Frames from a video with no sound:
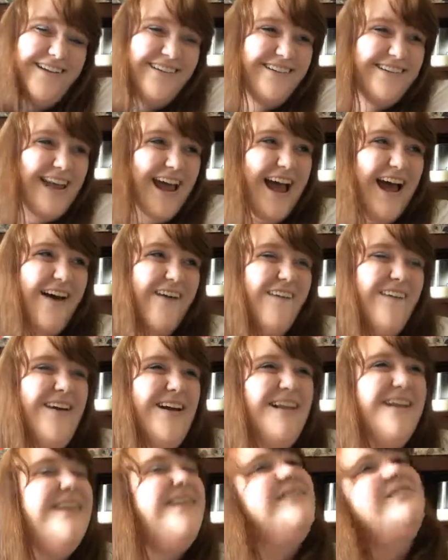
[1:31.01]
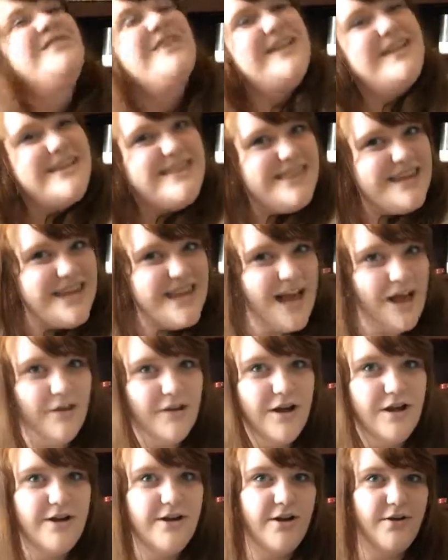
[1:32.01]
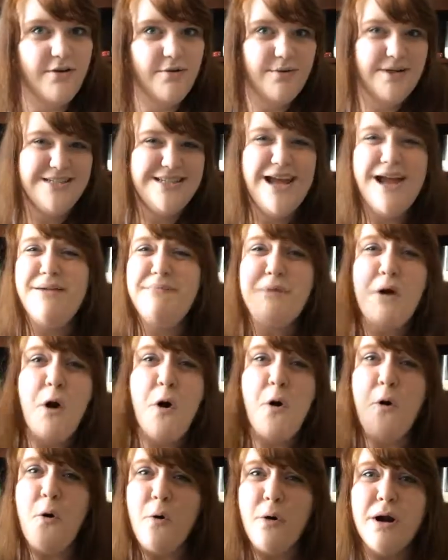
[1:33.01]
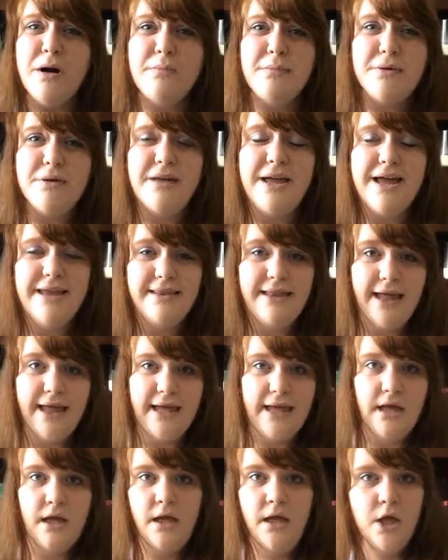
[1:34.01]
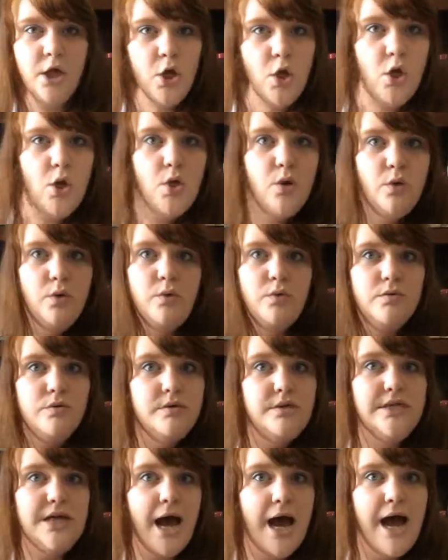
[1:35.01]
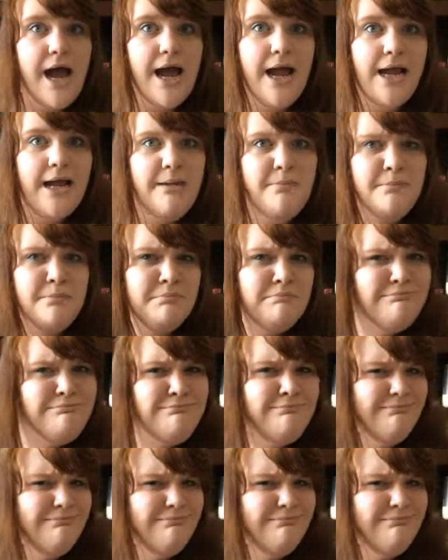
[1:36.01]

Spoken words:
Now I'm trying to think how long ago it was. I'm horrible at time.